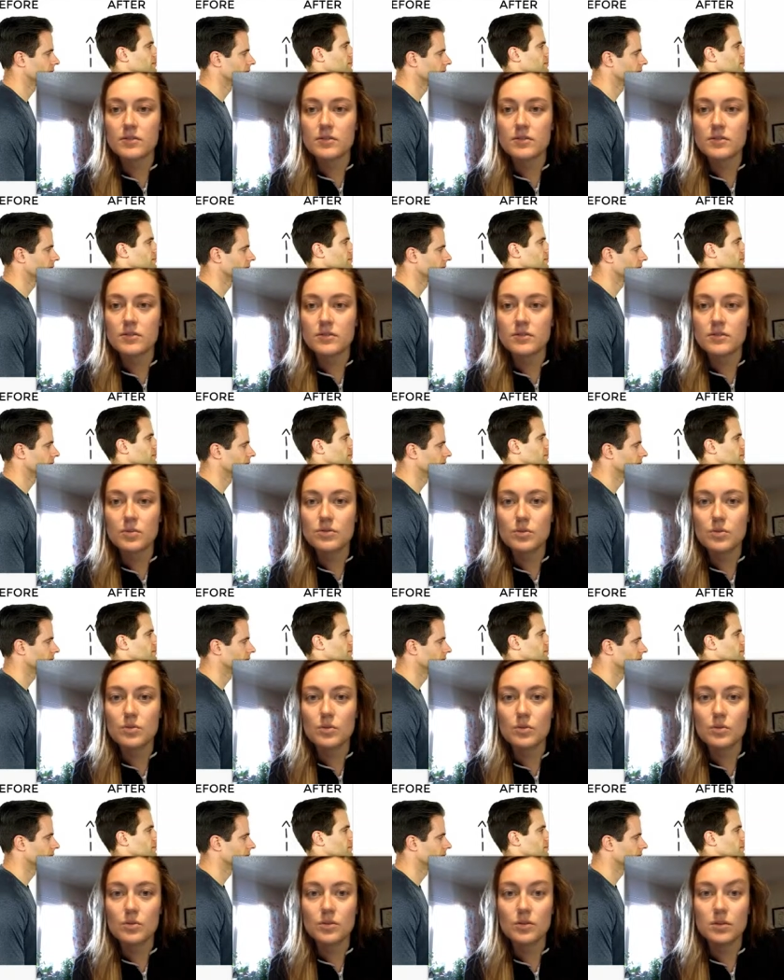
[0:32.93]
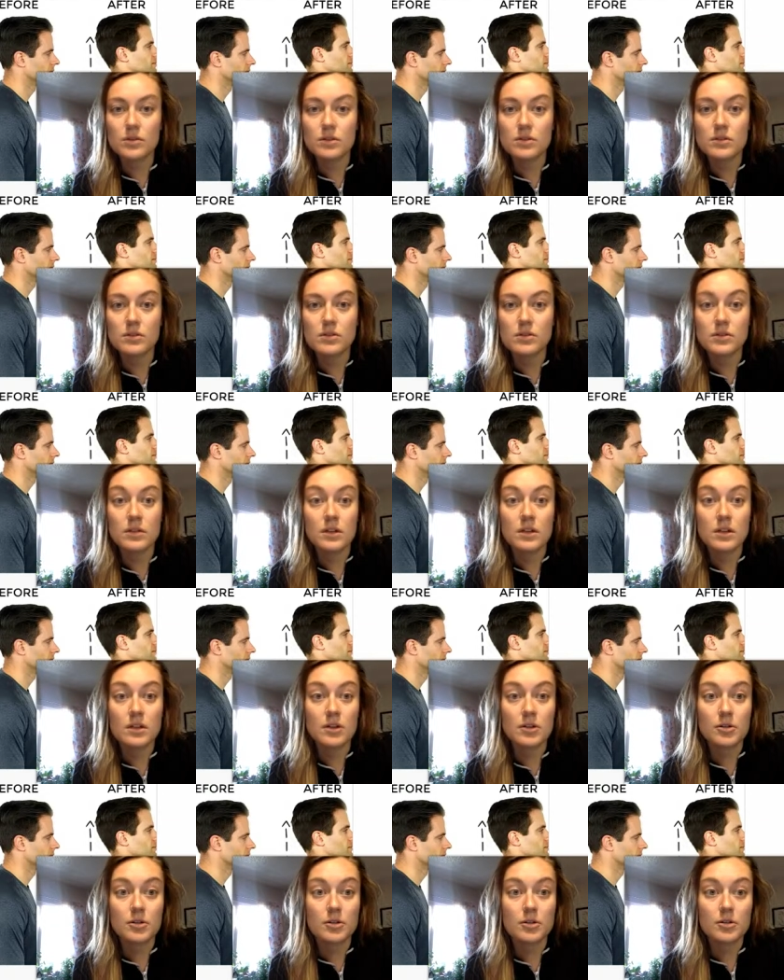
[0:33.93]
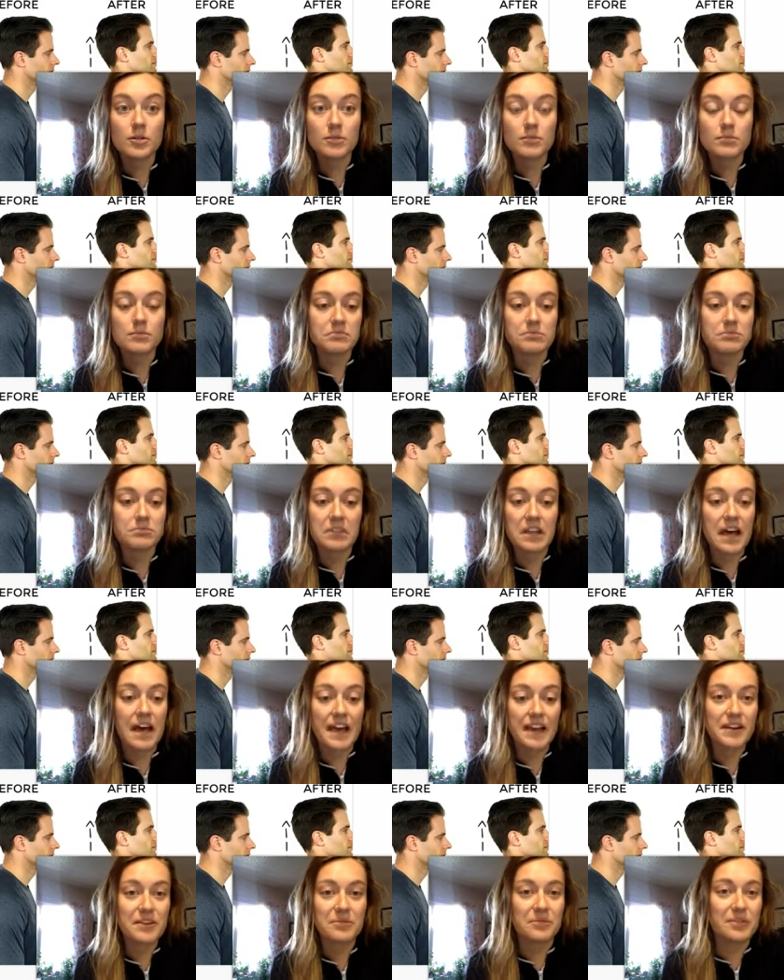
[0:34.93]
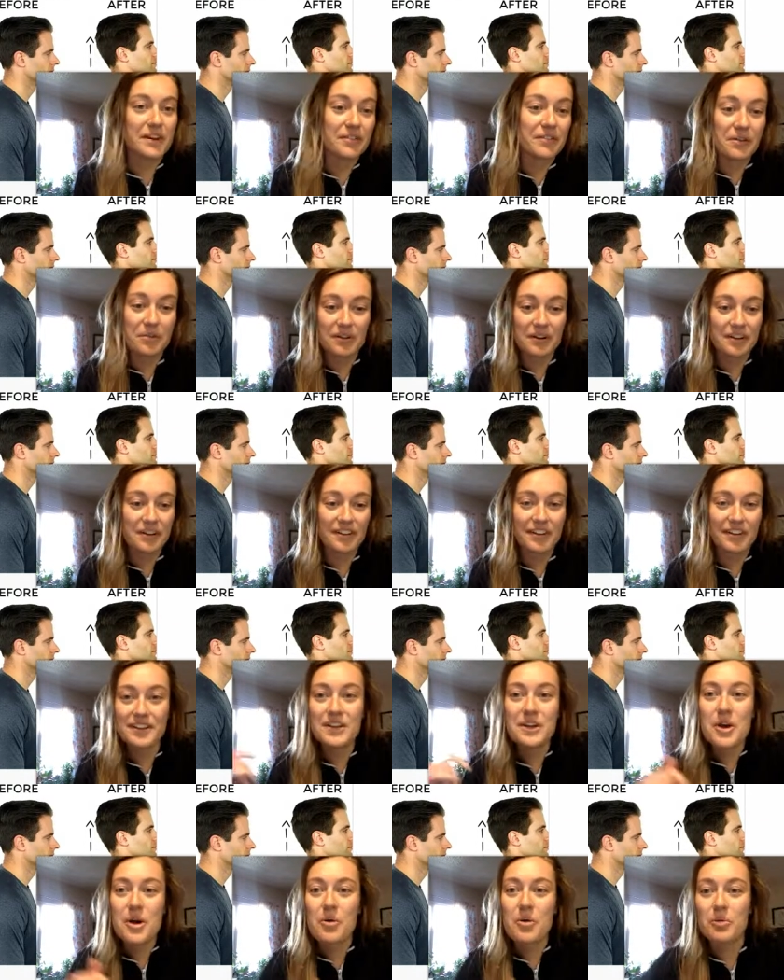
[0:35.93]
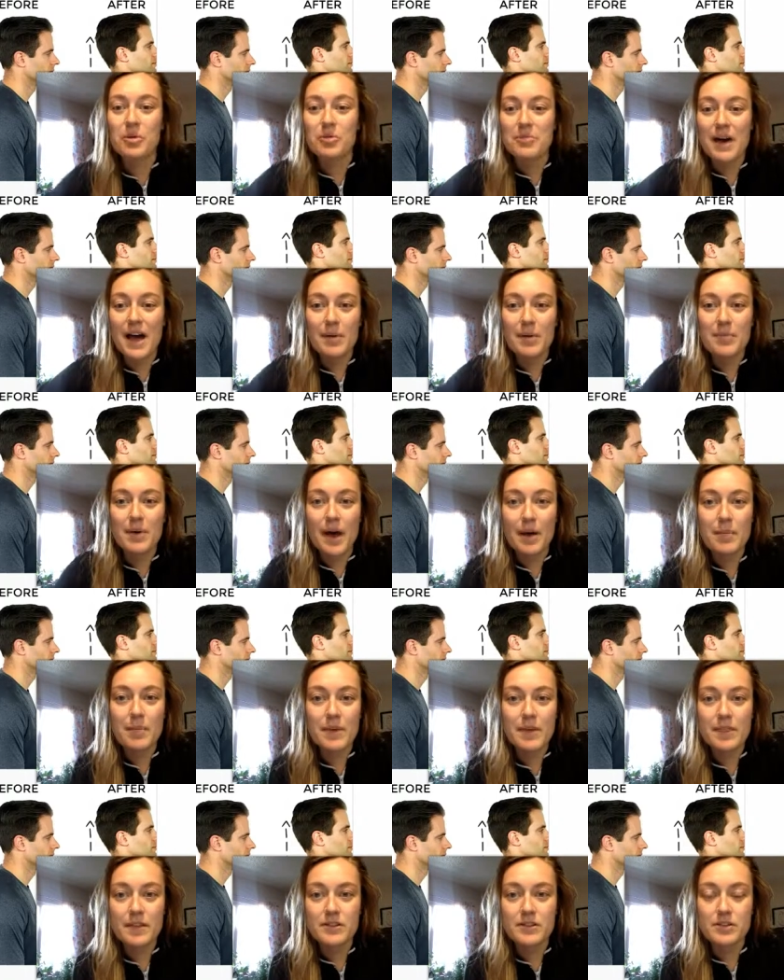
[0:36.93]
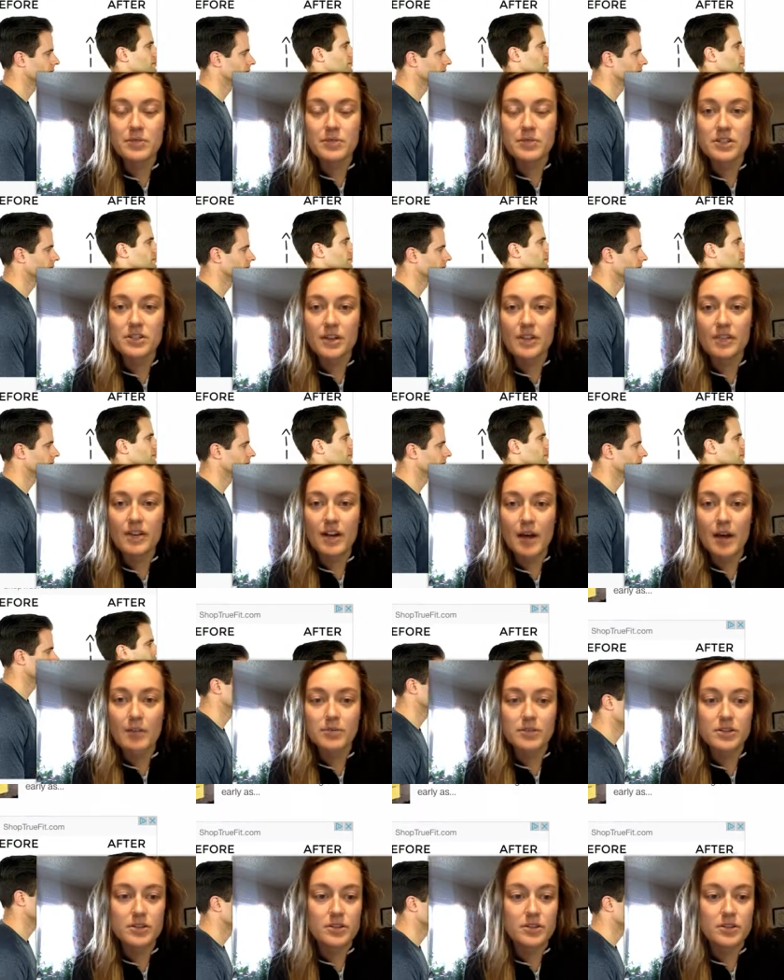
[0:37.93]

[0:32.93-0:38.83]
tool line, whatever you want to call it, will pop up, and there's a bunch of different options.